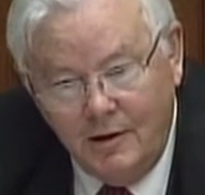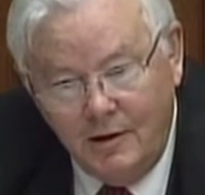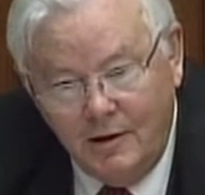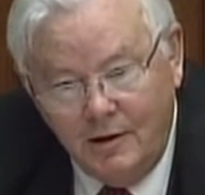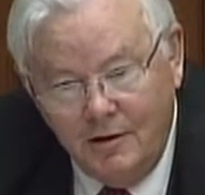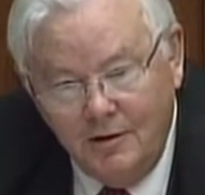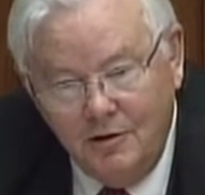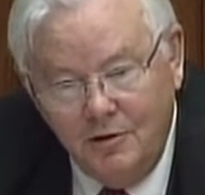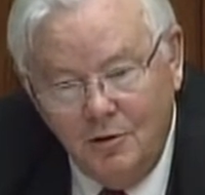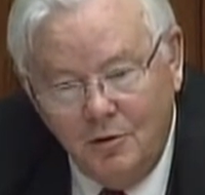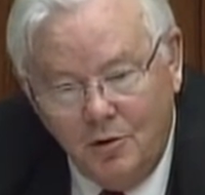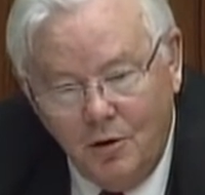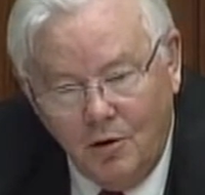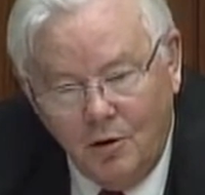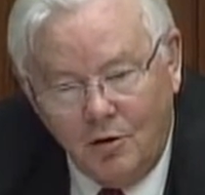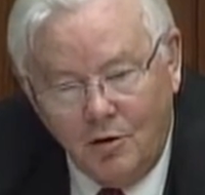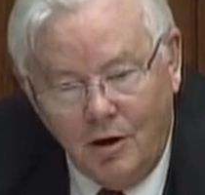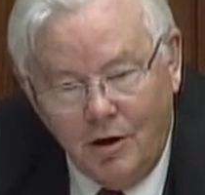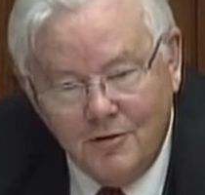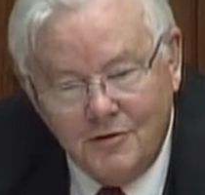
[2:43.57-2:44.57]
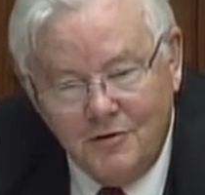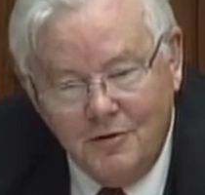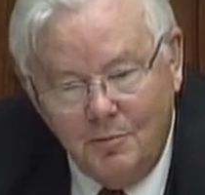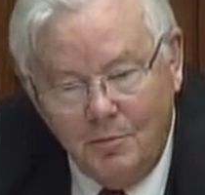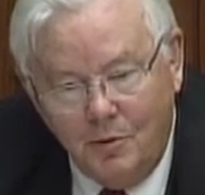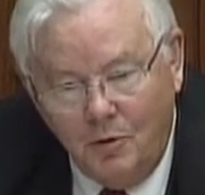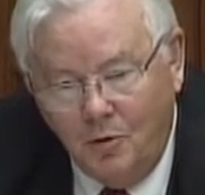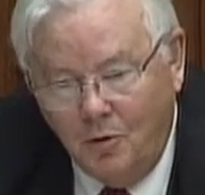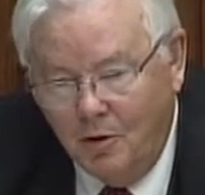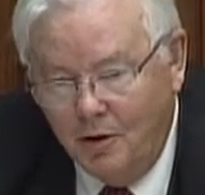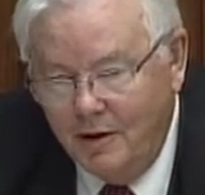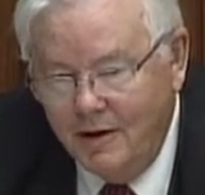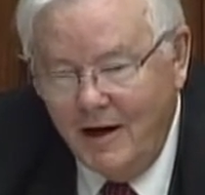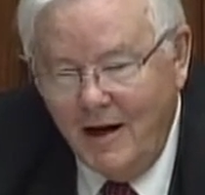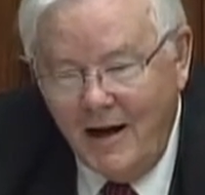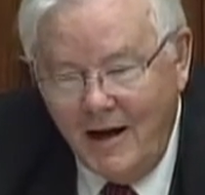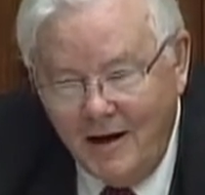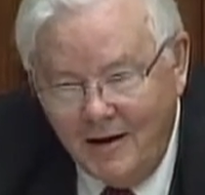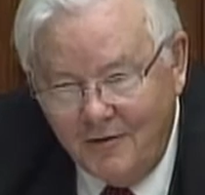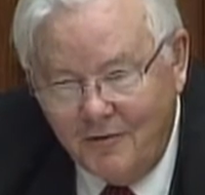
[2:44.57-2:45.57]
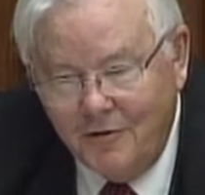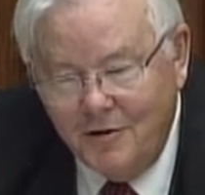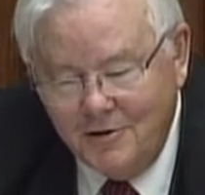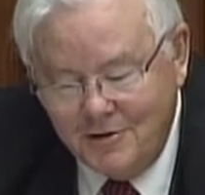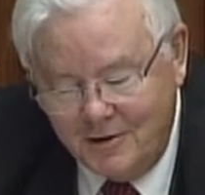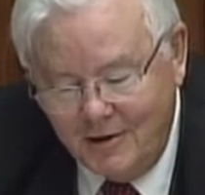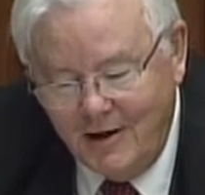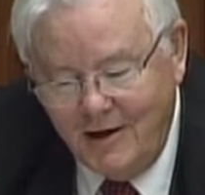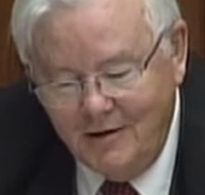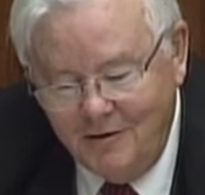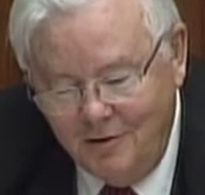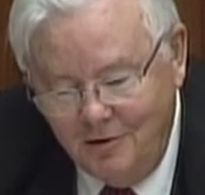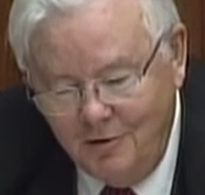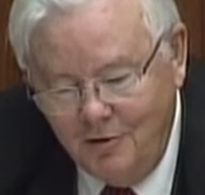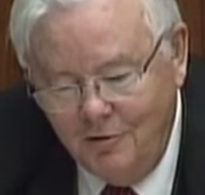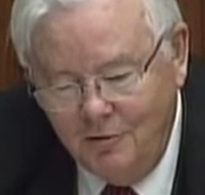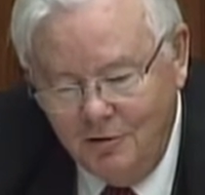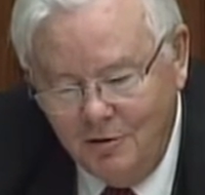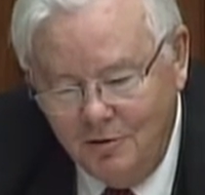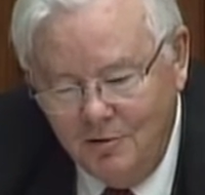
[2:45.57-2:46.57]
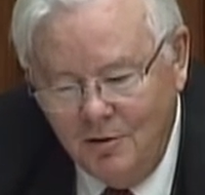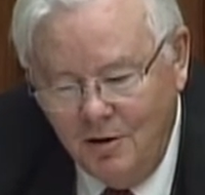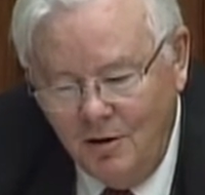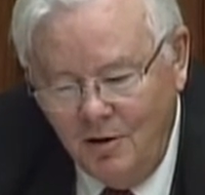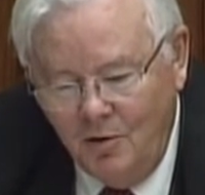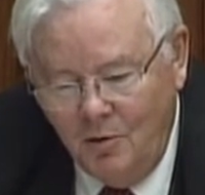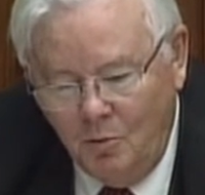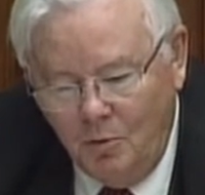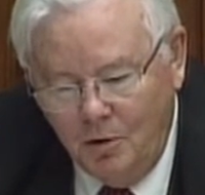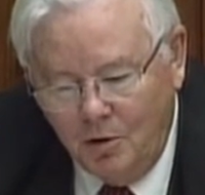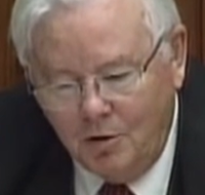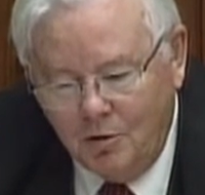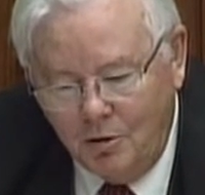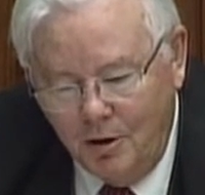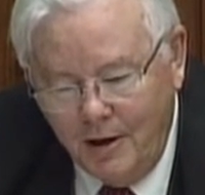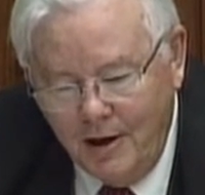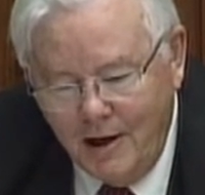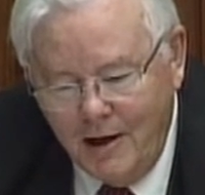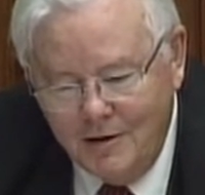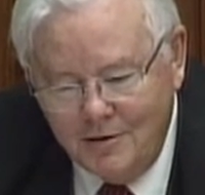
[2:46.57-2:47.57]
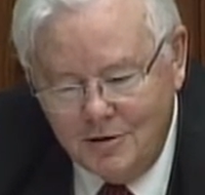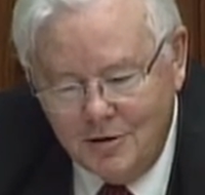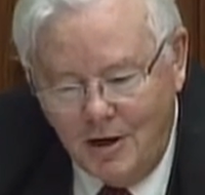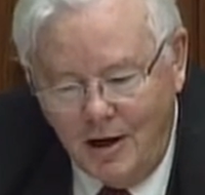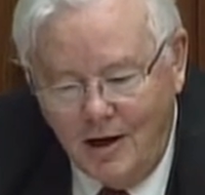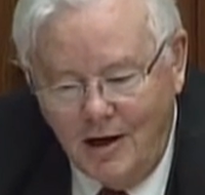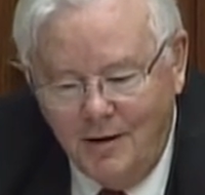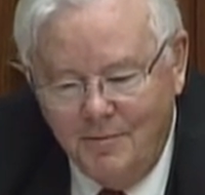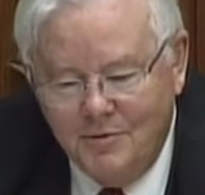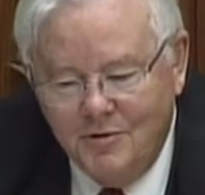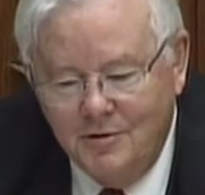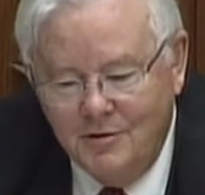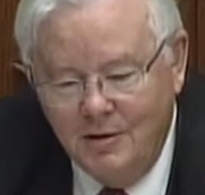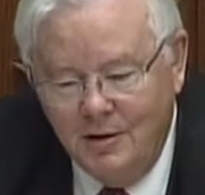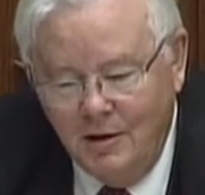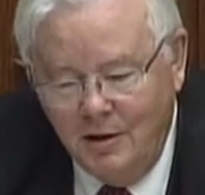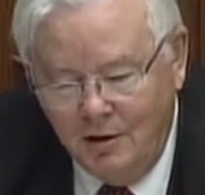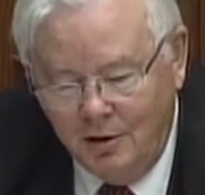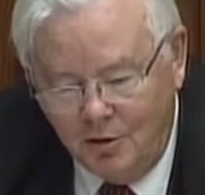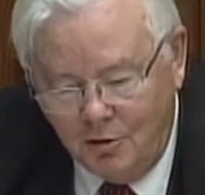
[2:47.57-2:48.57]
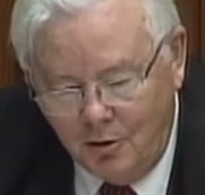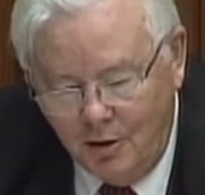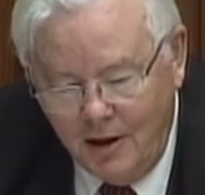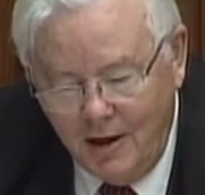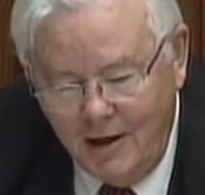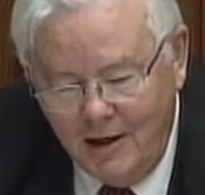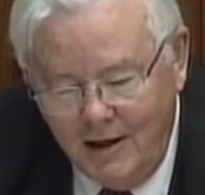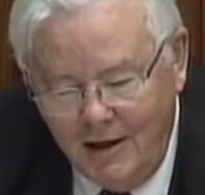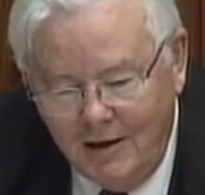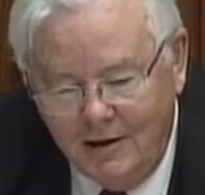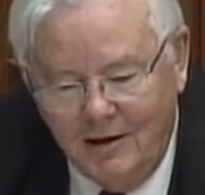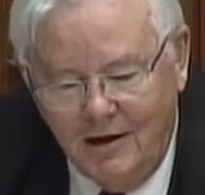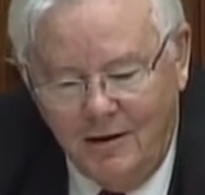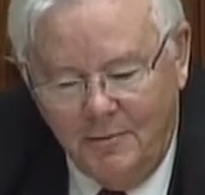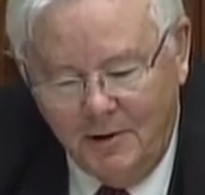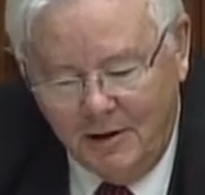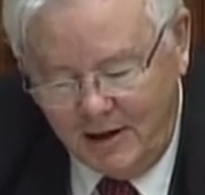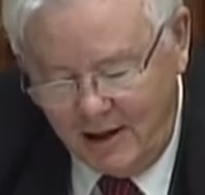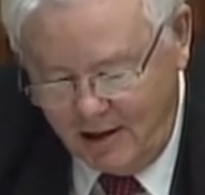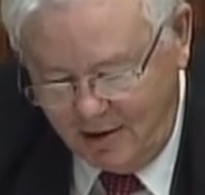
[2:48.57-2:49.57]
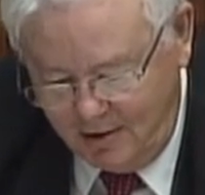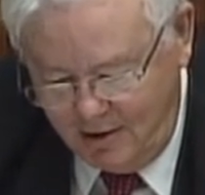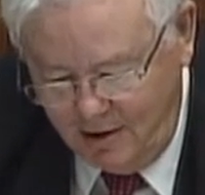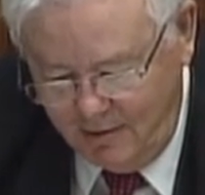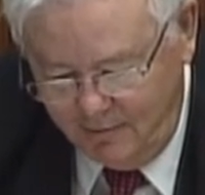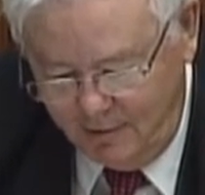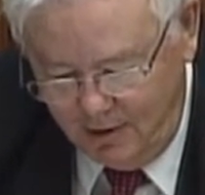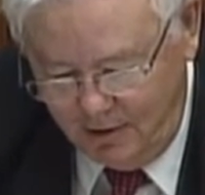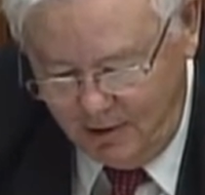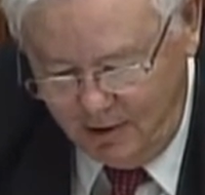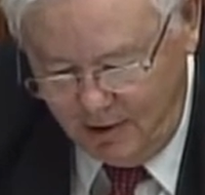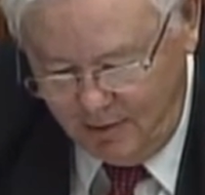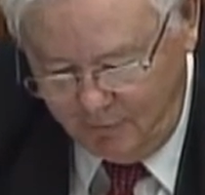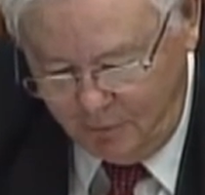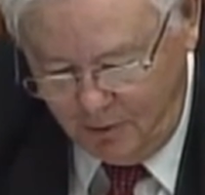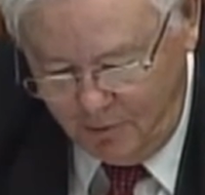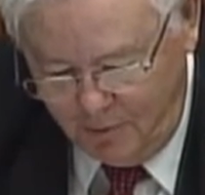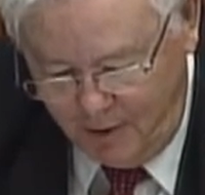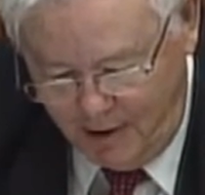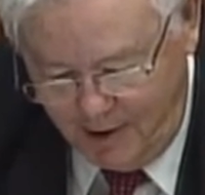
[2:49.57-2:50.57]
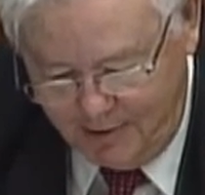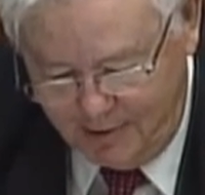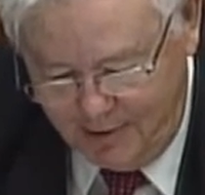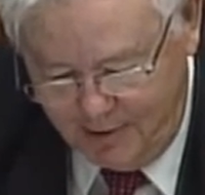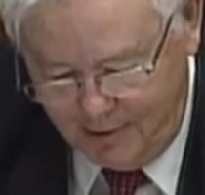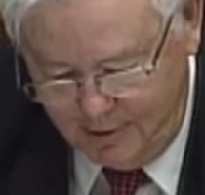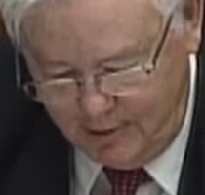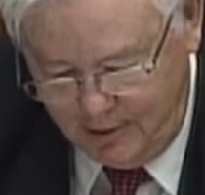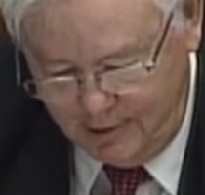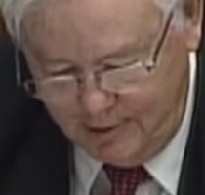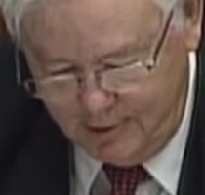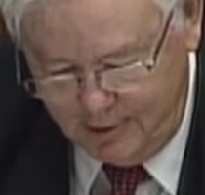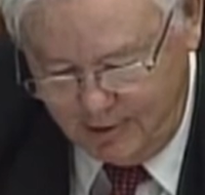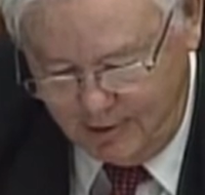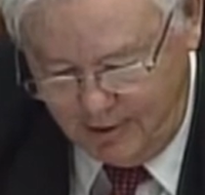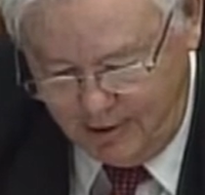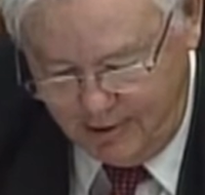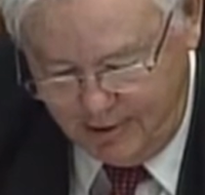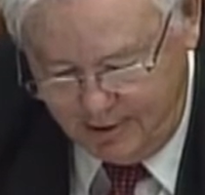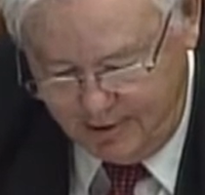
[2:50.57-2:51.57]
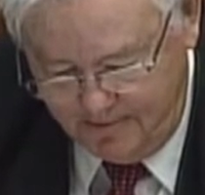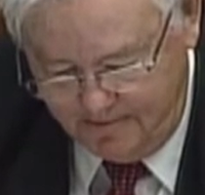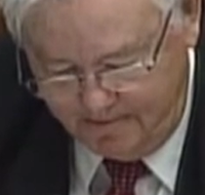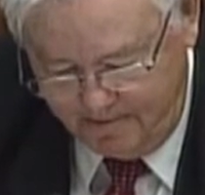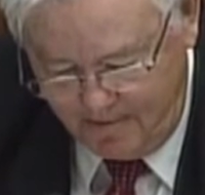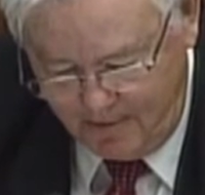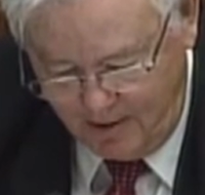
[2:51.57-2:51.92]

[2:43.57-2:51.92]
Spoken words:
You go across the board, every state in the Union will create jobs, create economic activity if we pass this legislation.